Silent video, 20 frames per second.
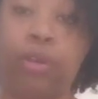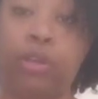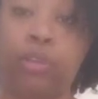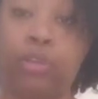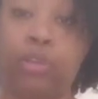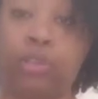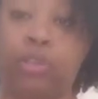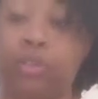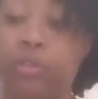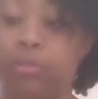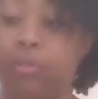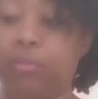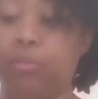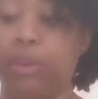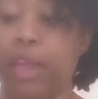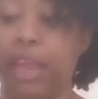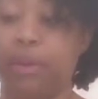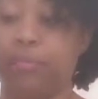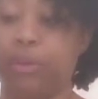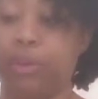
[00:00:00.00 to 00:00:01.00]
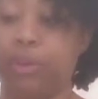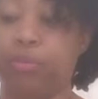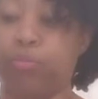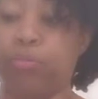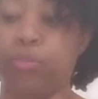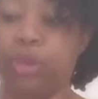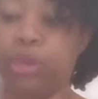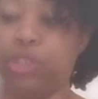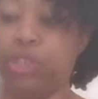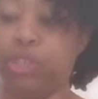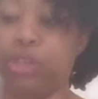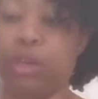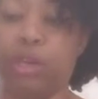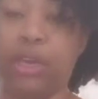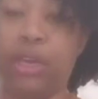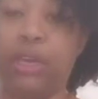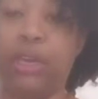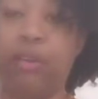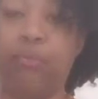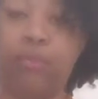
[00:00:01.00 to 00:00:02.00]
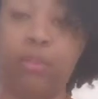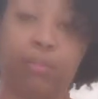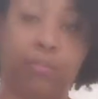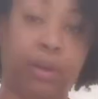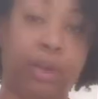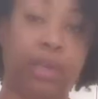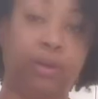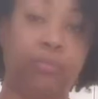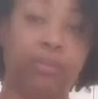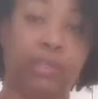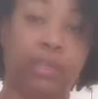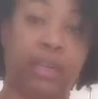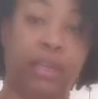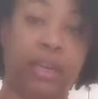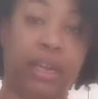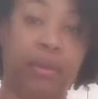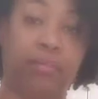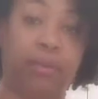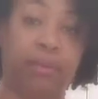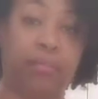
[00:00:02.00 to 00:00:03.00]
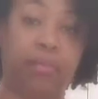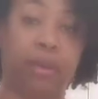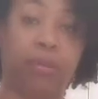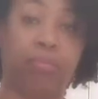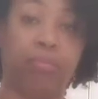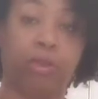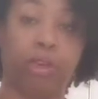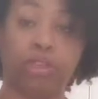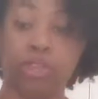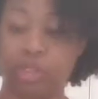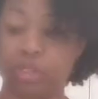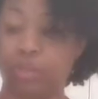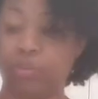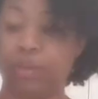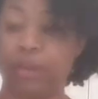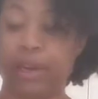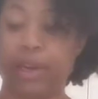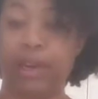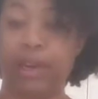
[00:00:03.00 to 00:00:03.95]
can just dampen your brush. All I did with mine was I dampened my brush. That's what I